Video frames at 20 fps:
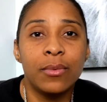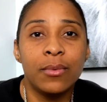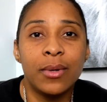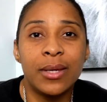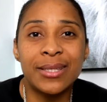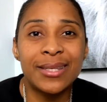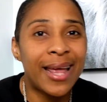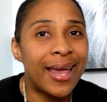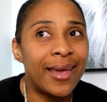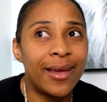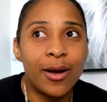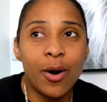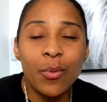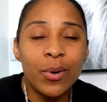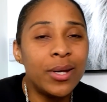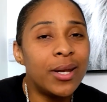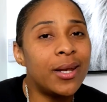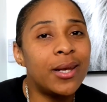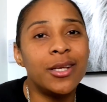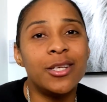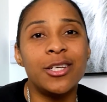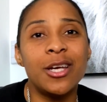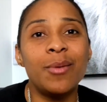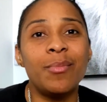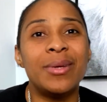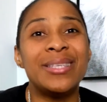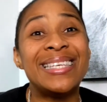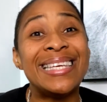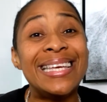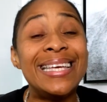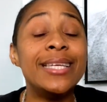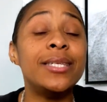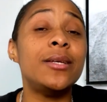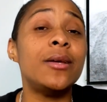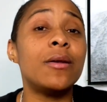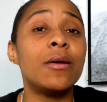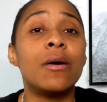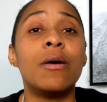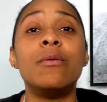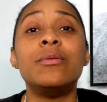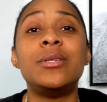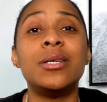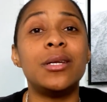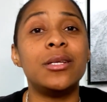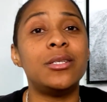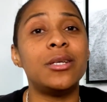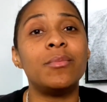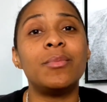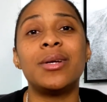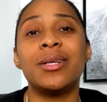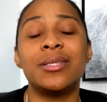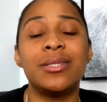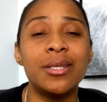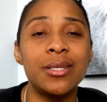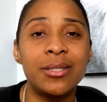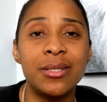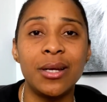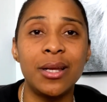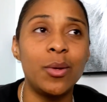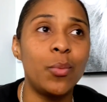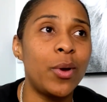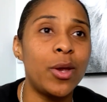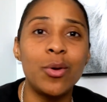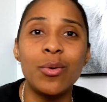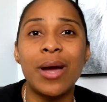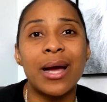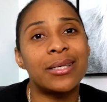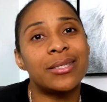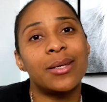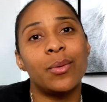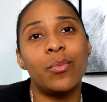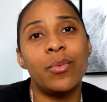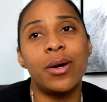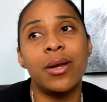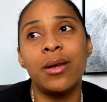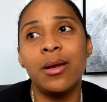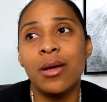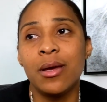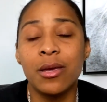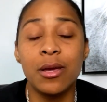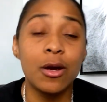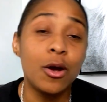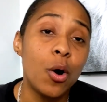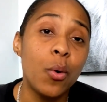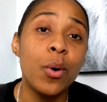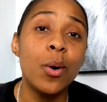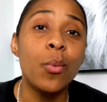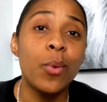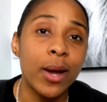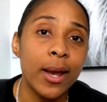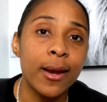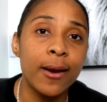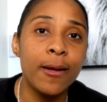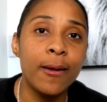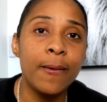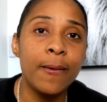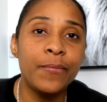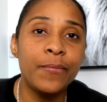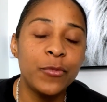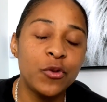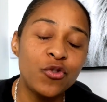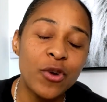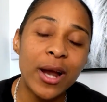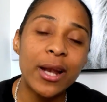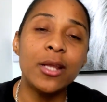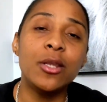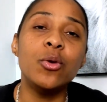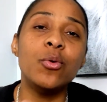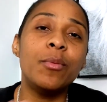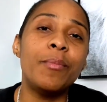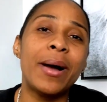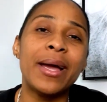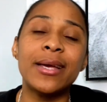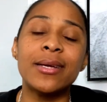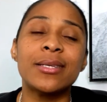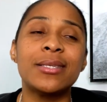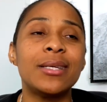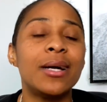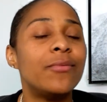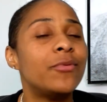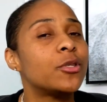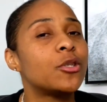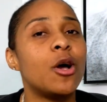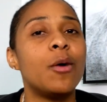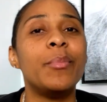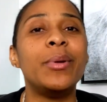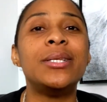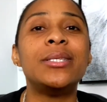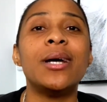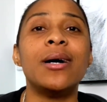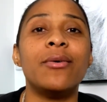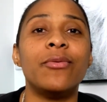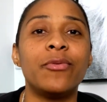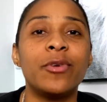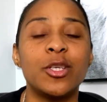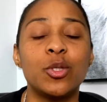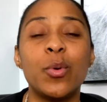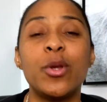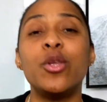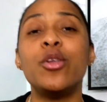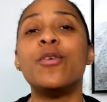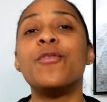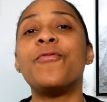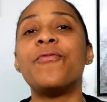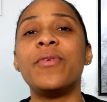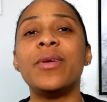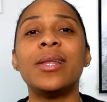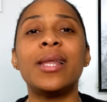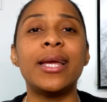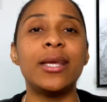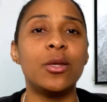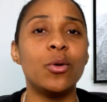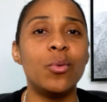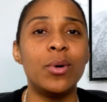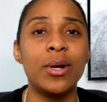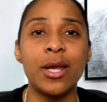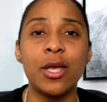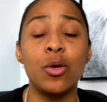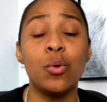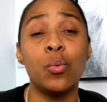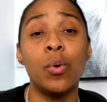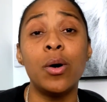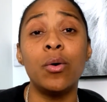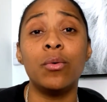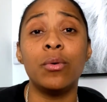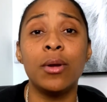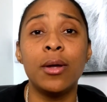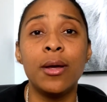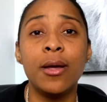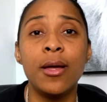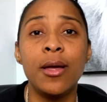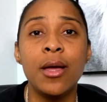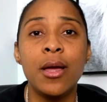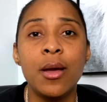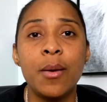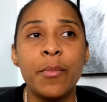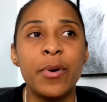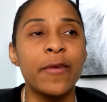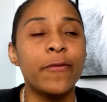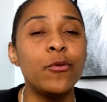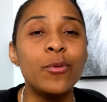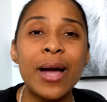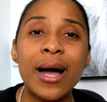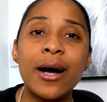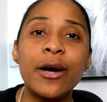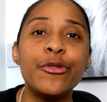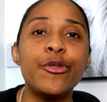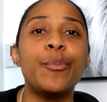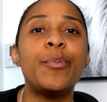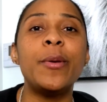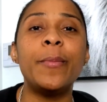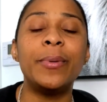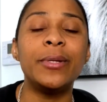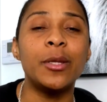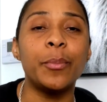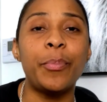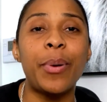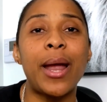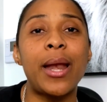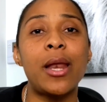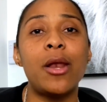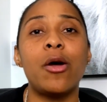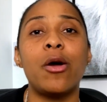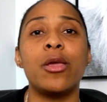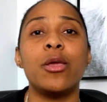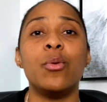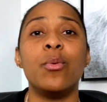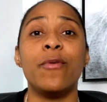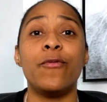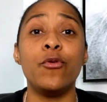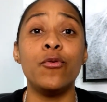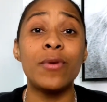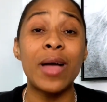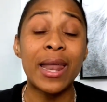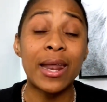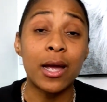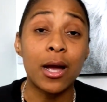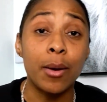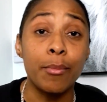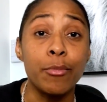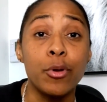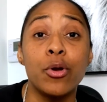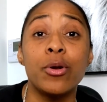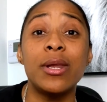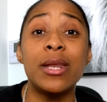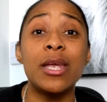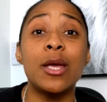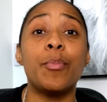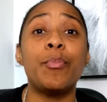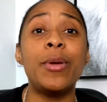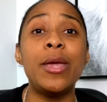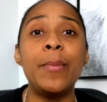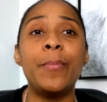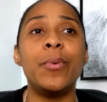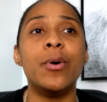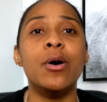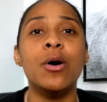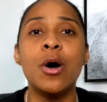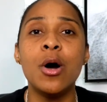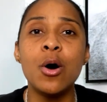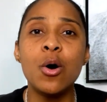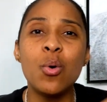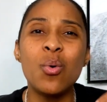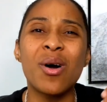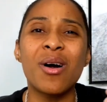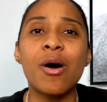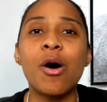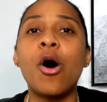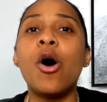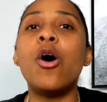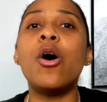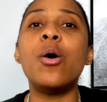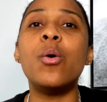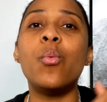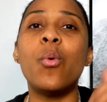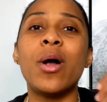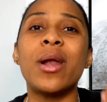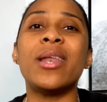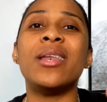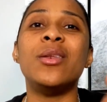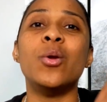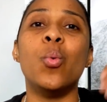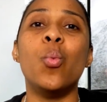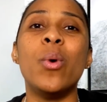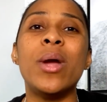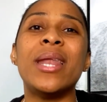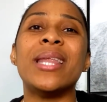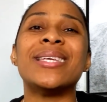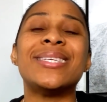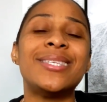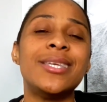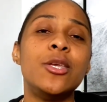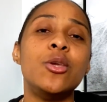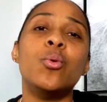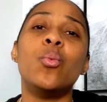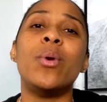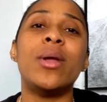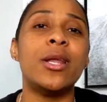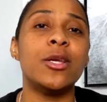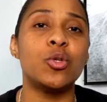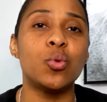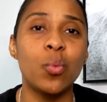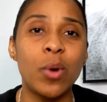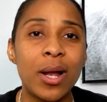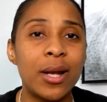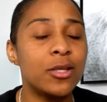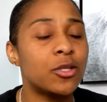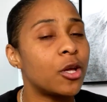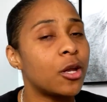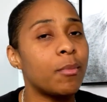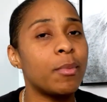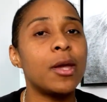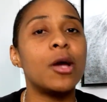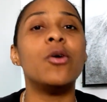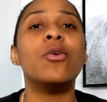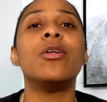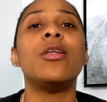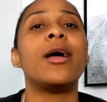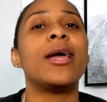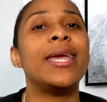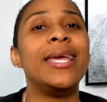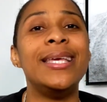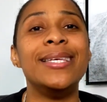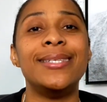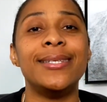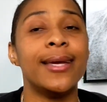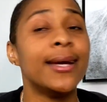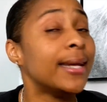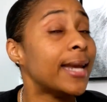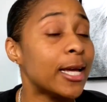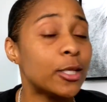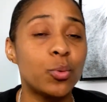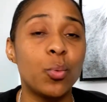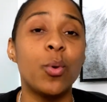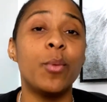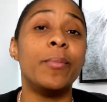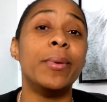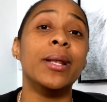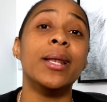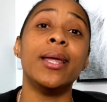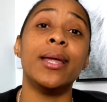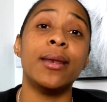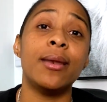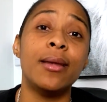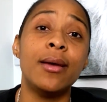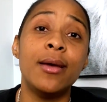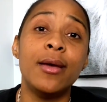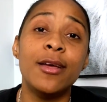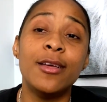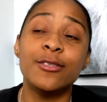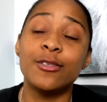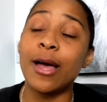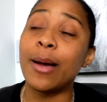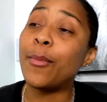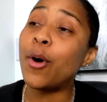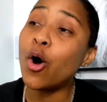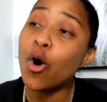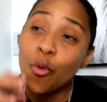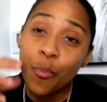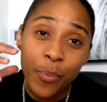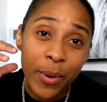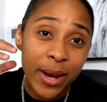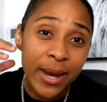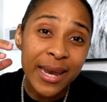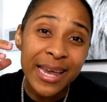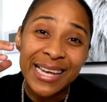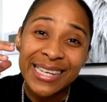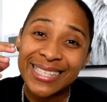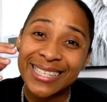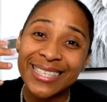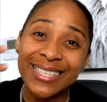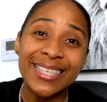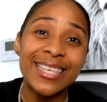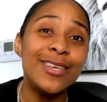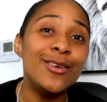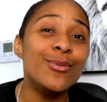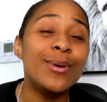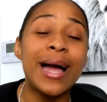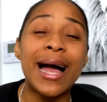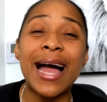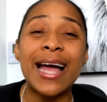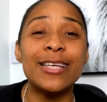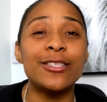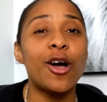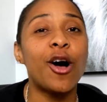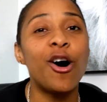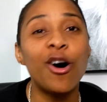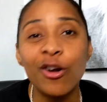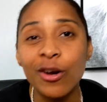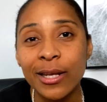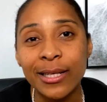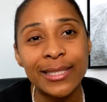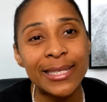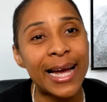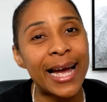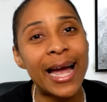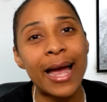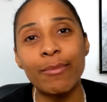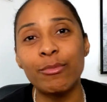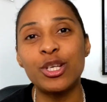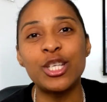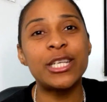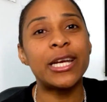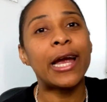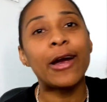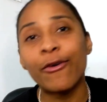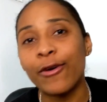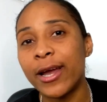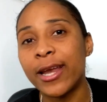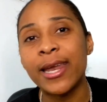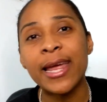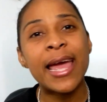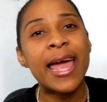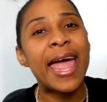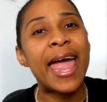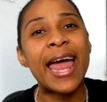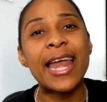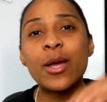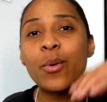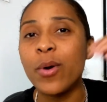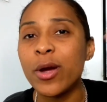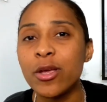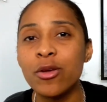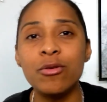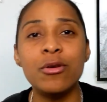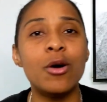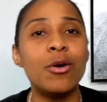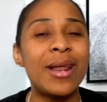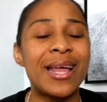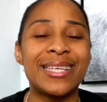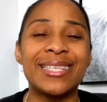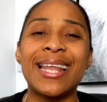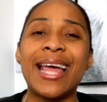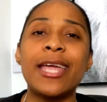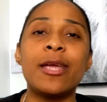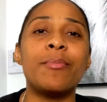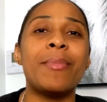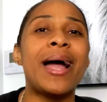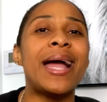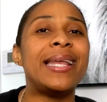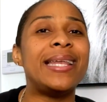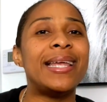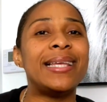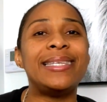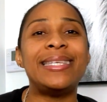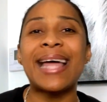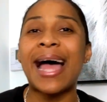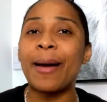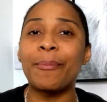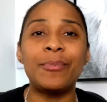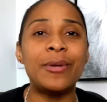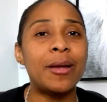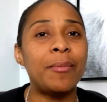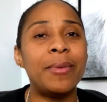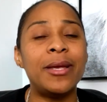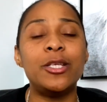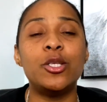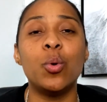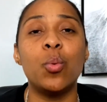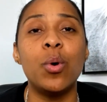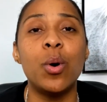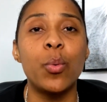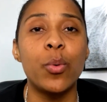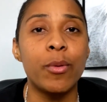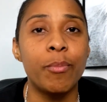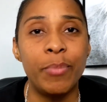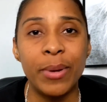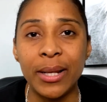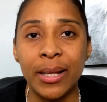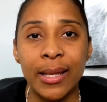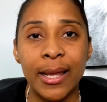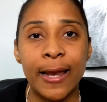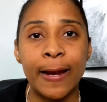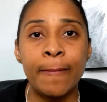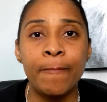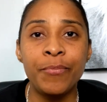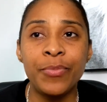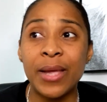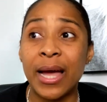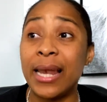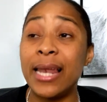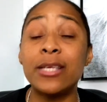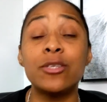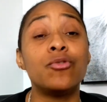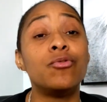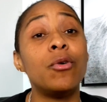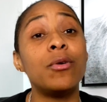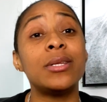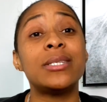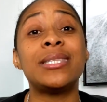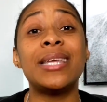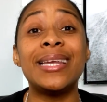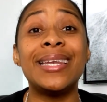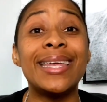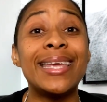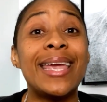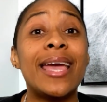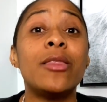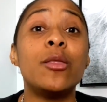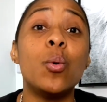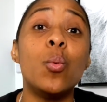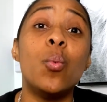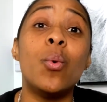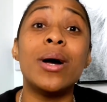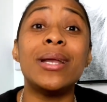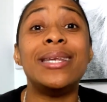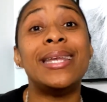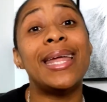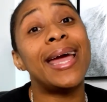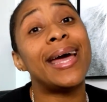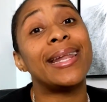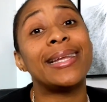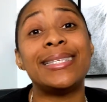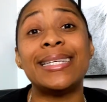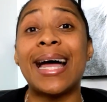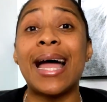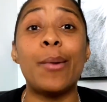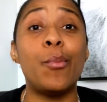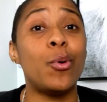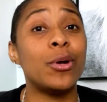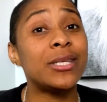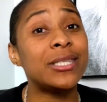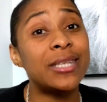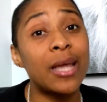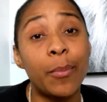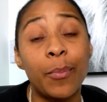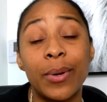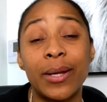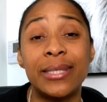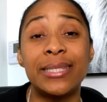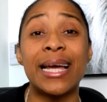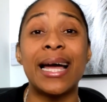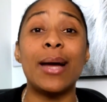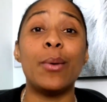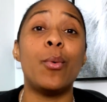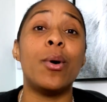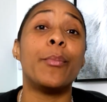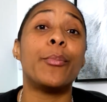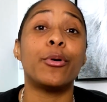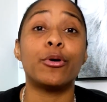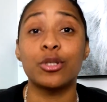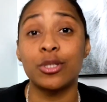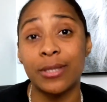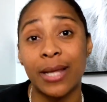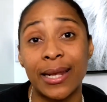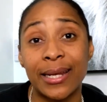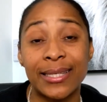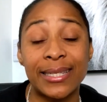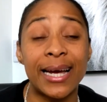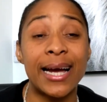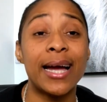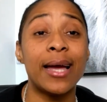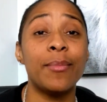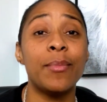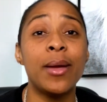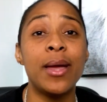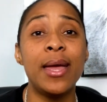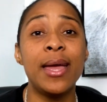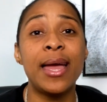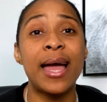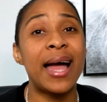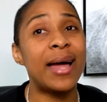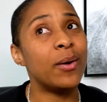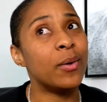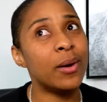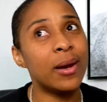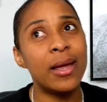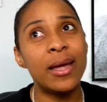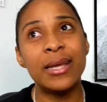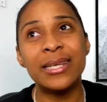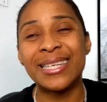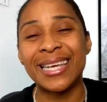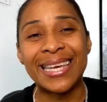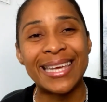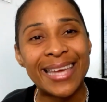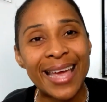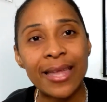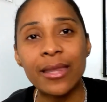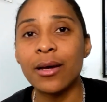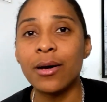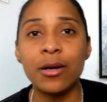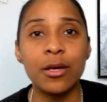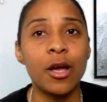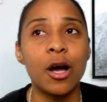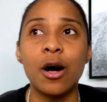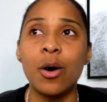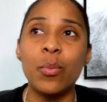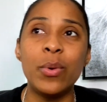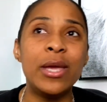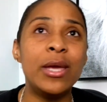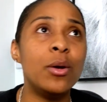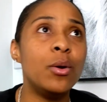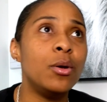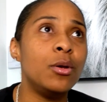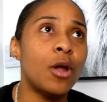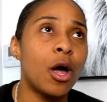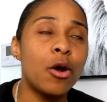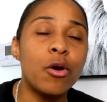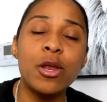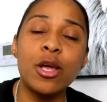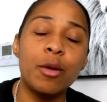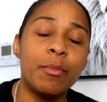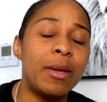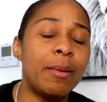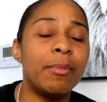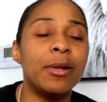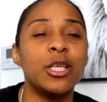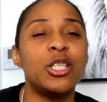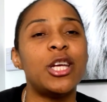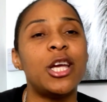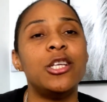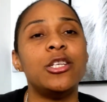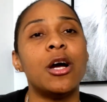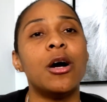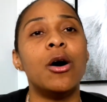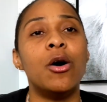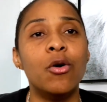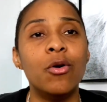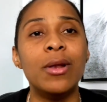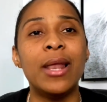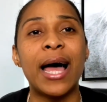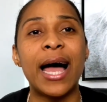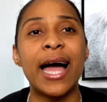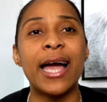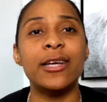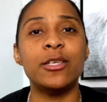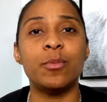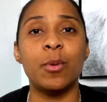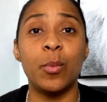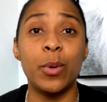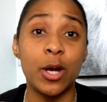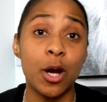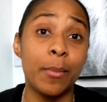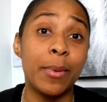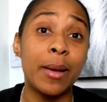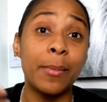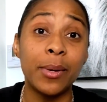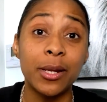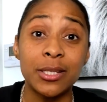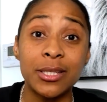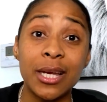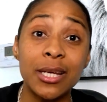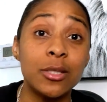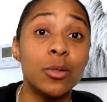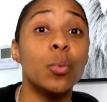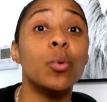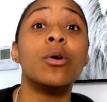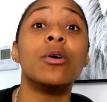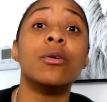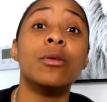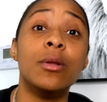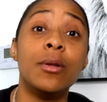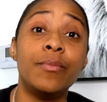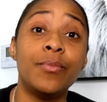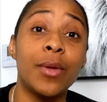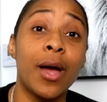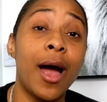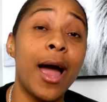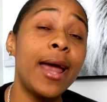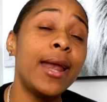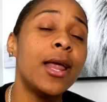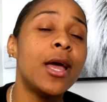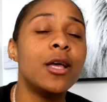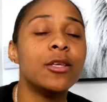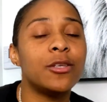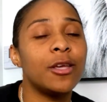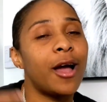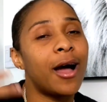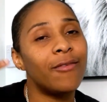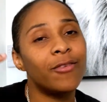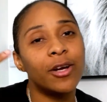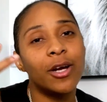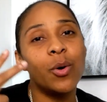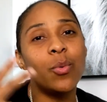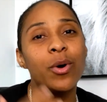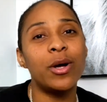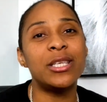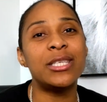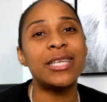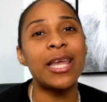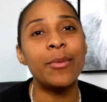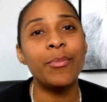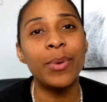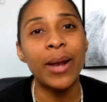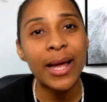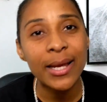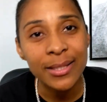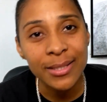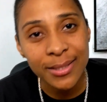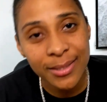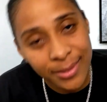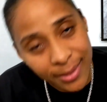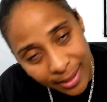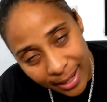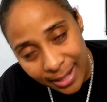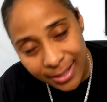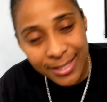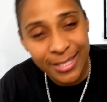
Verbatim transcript: It's like going to the gym. It's easier to go to the gym consistently when you got someone you're going with. Trying to do it by yourself is going to be tough because when you don't feel like doing it, you won't. But if you got other people depending on you, if you got a community of people who are all wanting to win and see you win as well, it's going to be a whole lot easier. And that's what we're building. So I'm hoping to see you guys all the time. Share it. Anyone you know that's like minded, tap them into what we're building. And let's grow this thing together one day at a time, one step at a time, one person at a time. And together, y'all, we not only gonna be able to change our own lives, but we're gonna be able to change the world. All right? So y'all have a good one. Stay blessed, and I'll